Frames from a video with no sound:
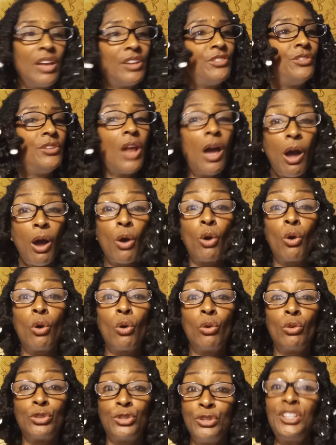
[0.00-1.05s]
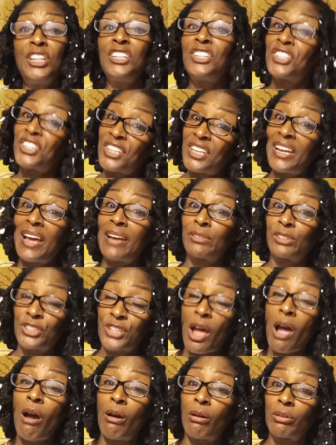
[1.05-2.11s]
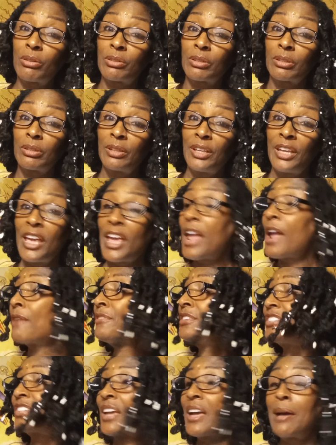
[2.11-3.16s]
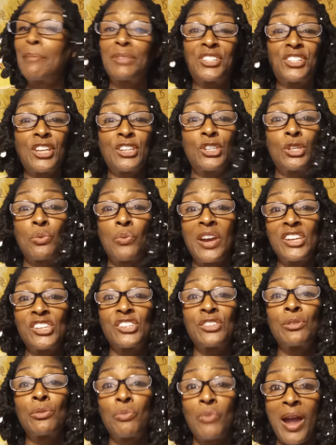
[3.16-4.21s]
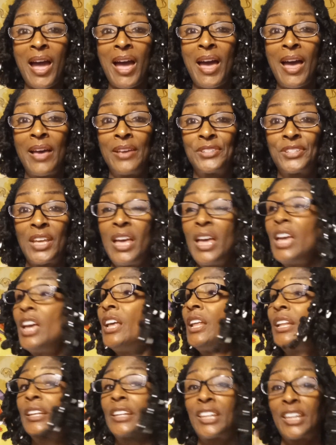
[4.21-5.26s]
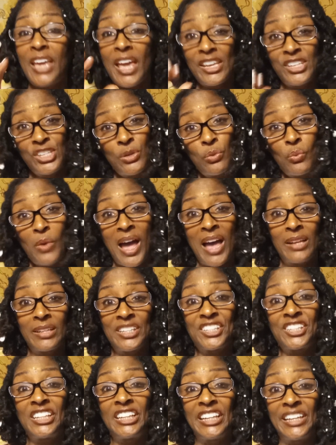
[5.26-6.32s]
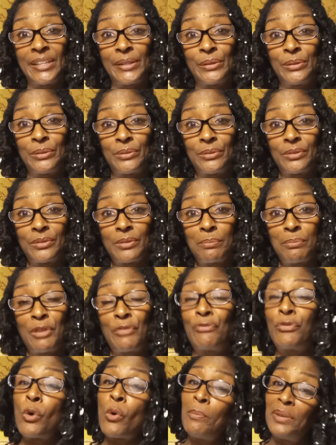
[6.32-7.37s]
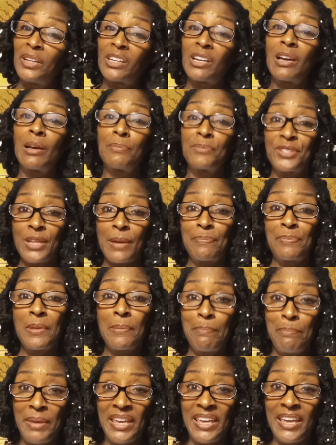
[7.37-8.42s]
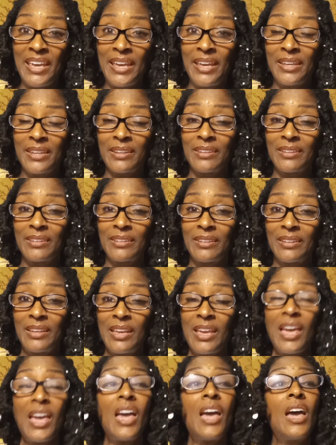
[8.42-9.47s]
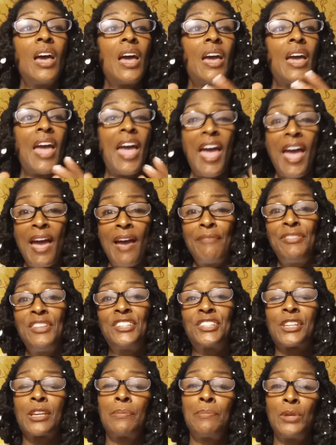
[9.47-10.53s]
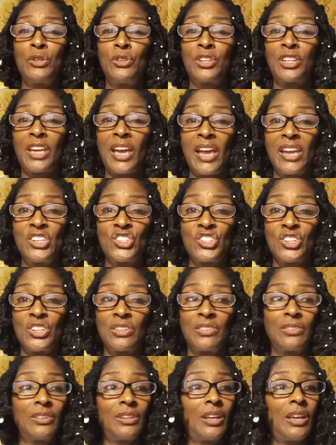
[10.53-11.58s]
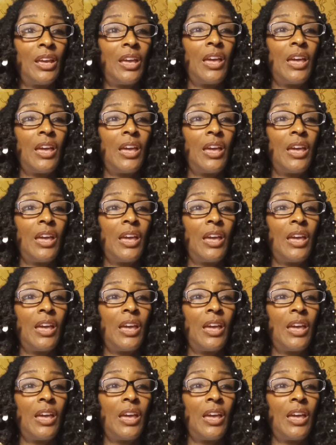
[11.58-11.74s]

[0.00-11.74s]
No, you need to sit down and talk. Every time a situation arises, catch it while it's little before it becomes something big. Have this communication.